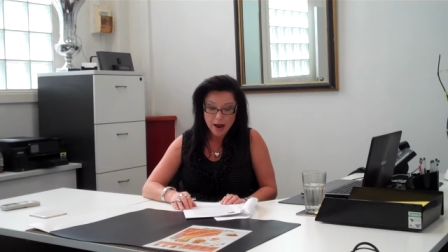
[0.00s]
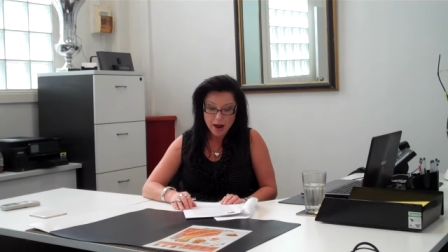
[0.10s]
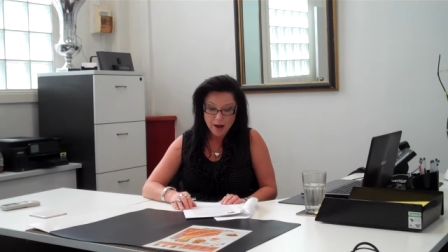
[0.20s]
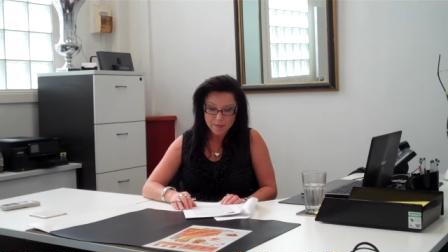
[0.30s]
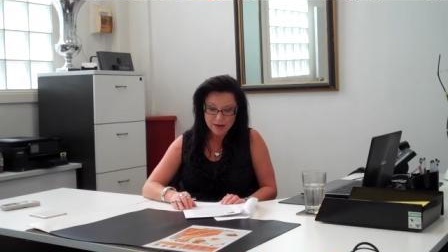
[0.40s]

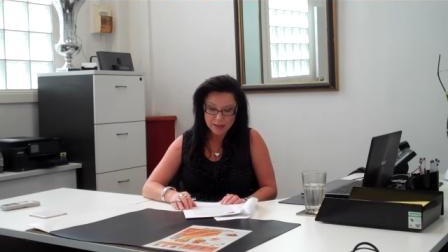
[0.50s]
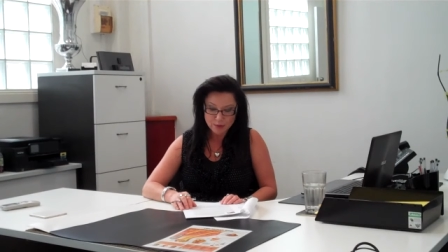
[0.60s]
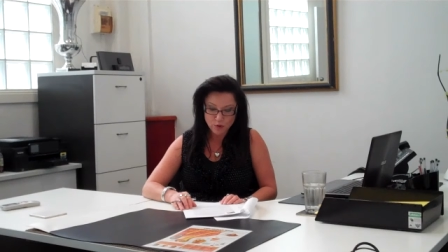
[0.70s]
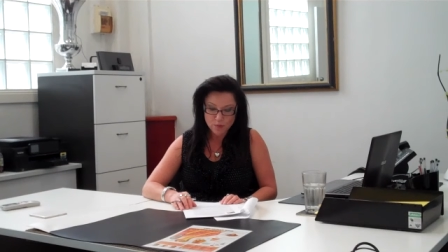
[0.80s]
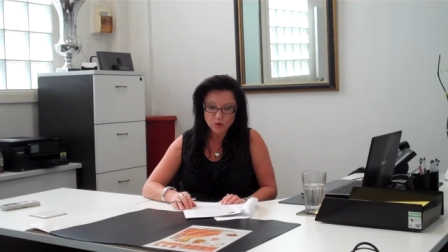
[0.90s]
Um, and
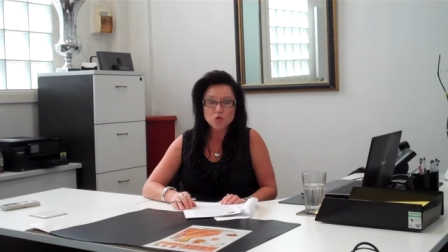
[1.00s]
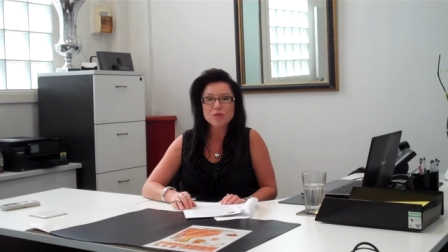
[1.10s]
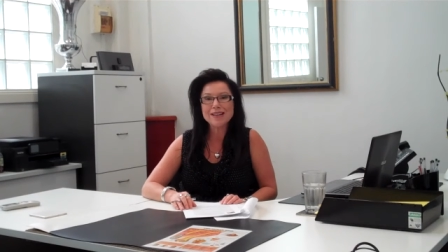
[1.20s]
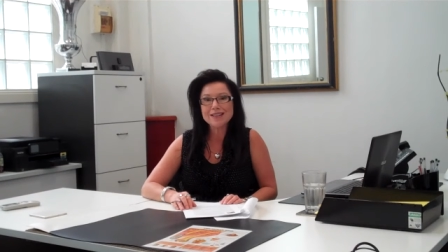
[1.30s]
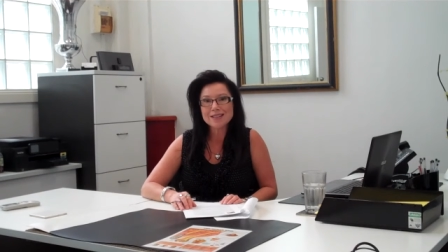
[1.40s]
it's from
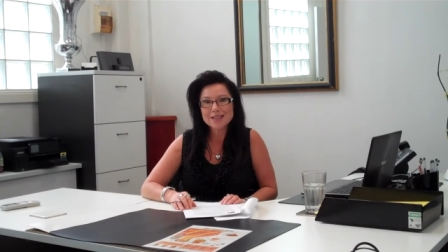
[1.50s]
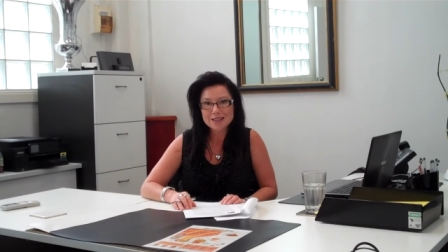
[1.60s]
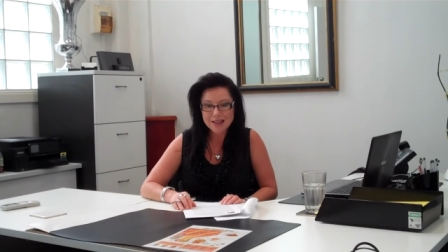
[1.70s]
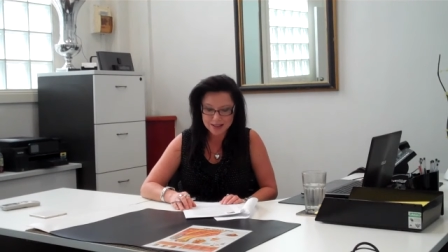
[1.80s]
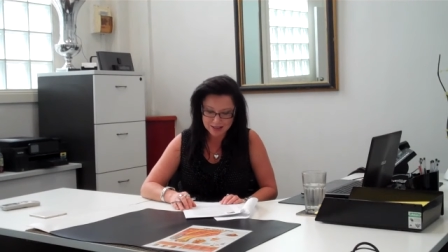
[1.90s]

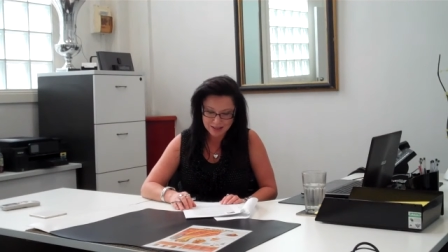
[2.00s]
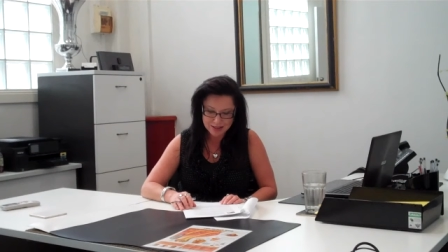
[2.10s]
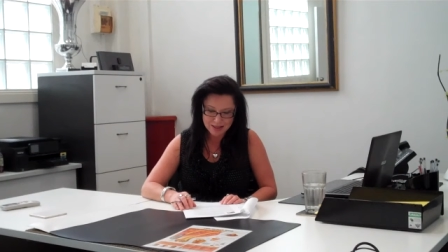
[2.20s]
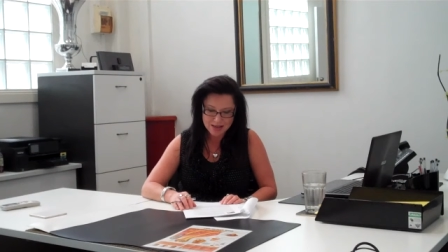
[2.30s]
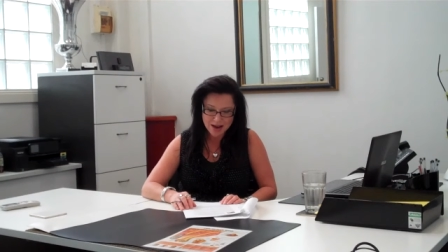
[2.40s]
Credence, that's
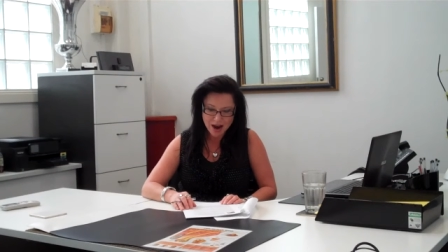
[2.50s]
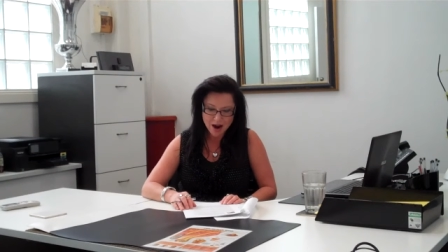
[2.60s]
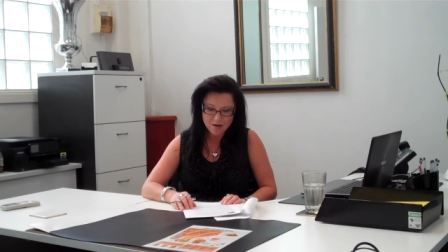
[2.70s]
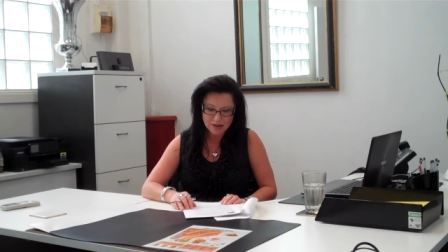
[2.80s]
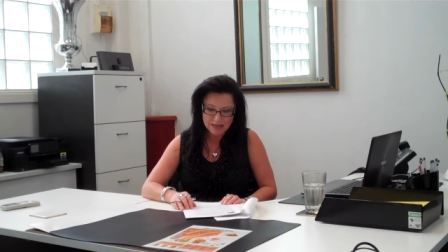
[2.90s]
C
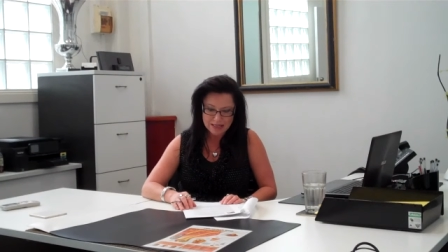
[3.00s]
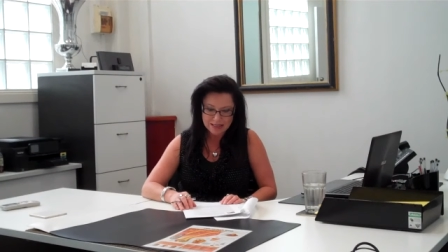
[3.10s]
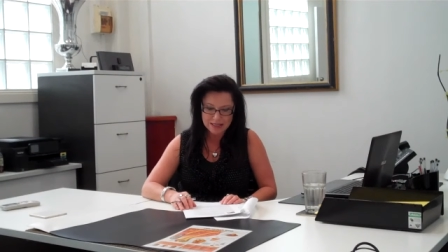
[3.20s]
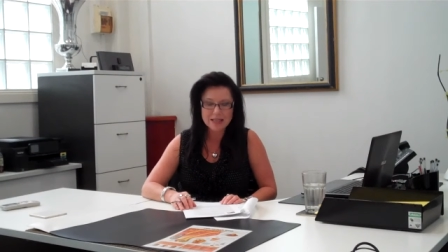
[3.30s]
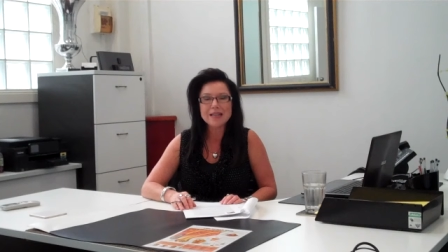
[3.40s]
R
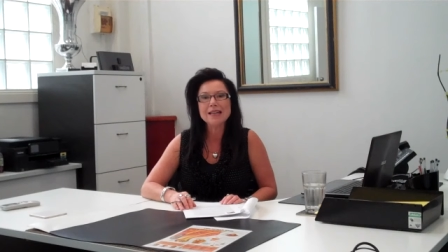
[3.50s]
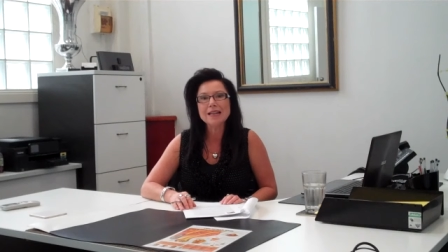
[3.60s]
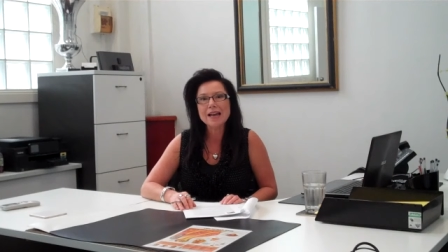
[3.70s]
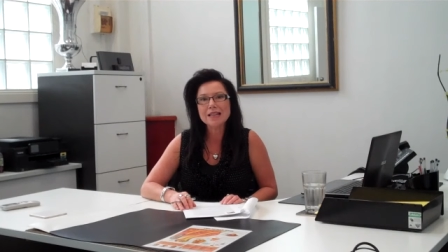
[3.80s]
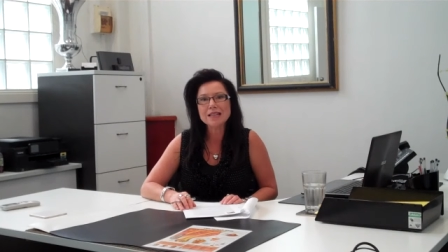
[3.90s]
E D
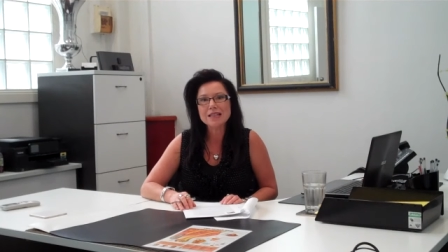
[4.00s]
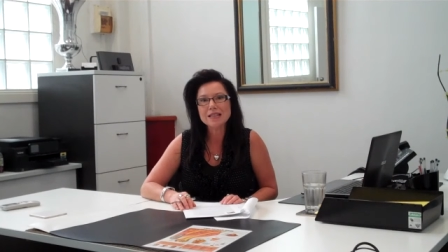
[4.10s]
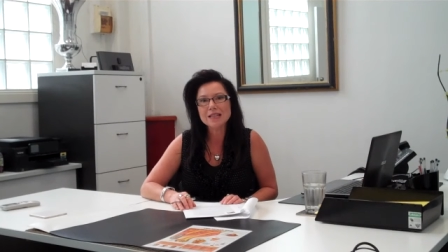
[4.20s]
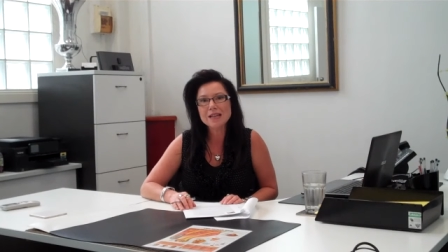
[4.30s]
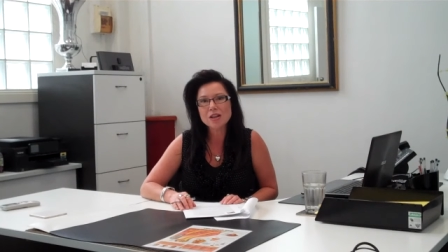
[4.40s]
E N C
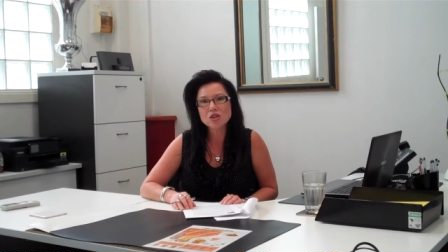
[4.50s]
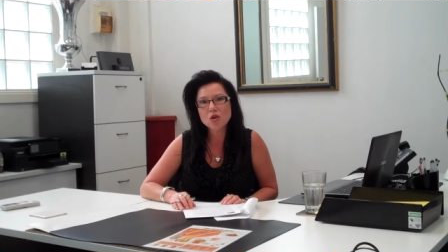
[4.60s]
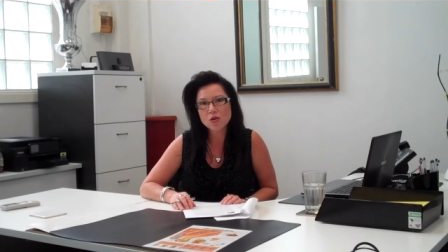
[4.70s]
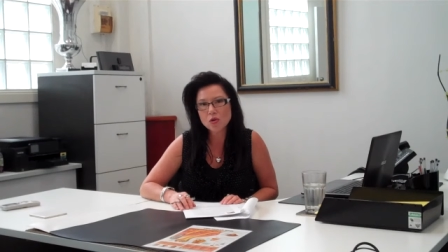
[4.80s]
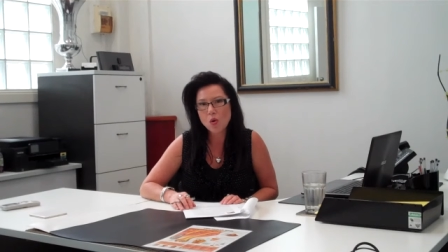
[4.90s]
E
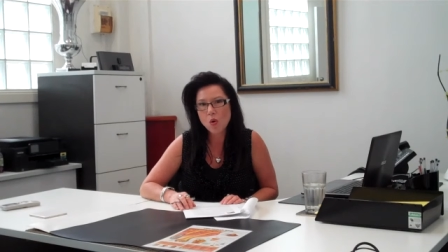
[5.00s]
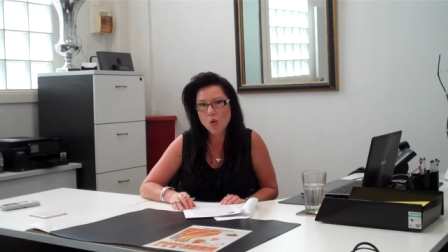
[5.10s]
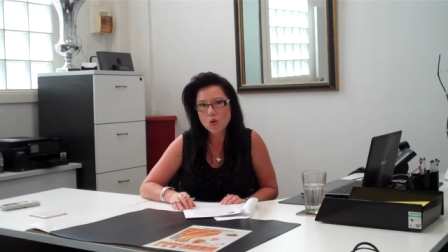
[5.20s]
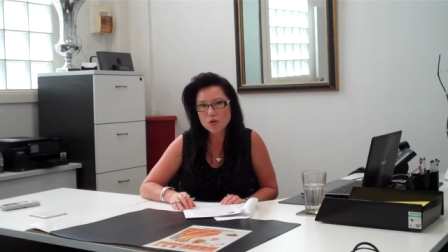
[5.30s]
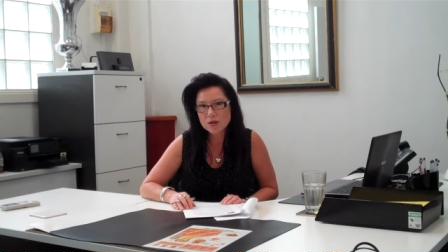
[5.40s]
dot
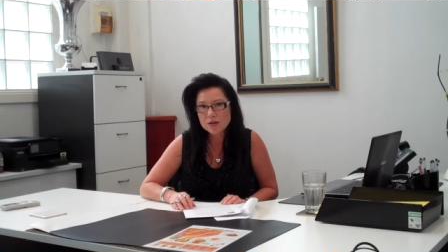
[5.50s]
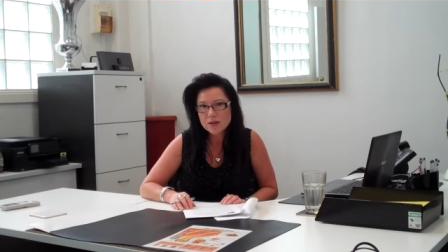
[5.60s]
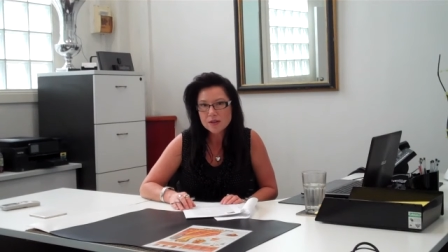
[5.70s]
org.